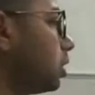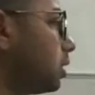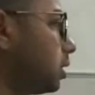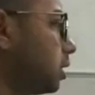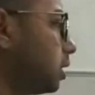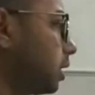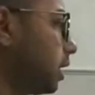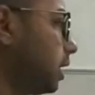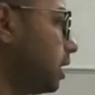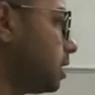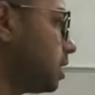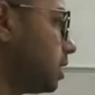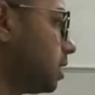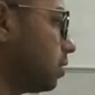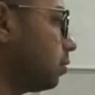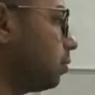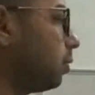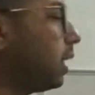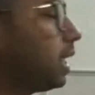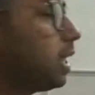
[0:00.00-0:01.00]
the
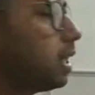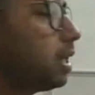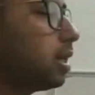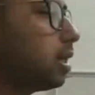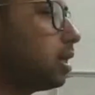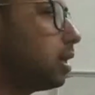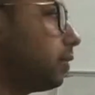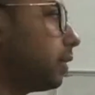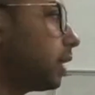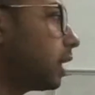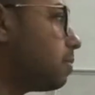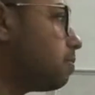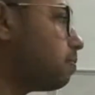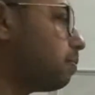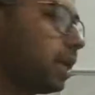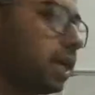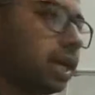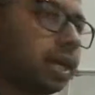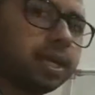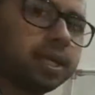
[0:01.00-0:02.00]
cases we
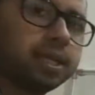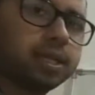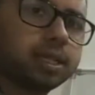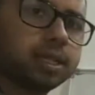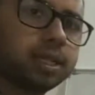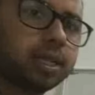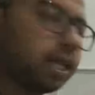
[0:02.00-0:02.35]
compare it